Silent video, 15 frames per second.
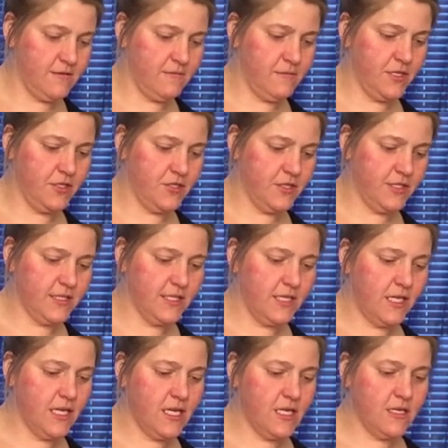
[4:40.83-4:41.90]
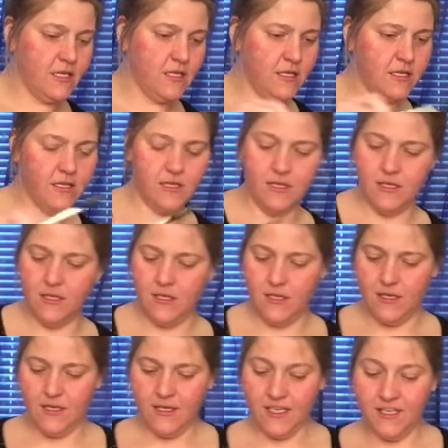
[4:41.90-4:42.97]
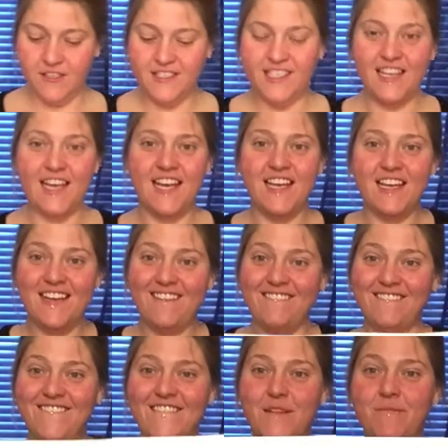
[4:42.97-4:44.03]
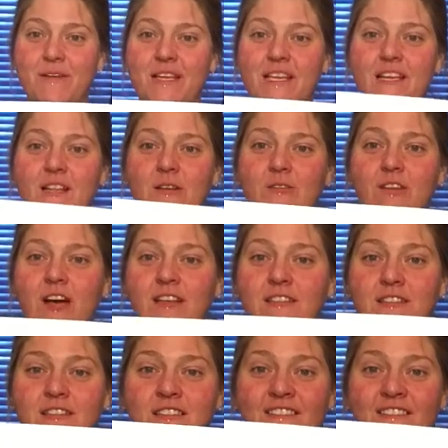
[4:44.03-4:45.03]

Make sure it's clean. Can you see that? My yellow dots.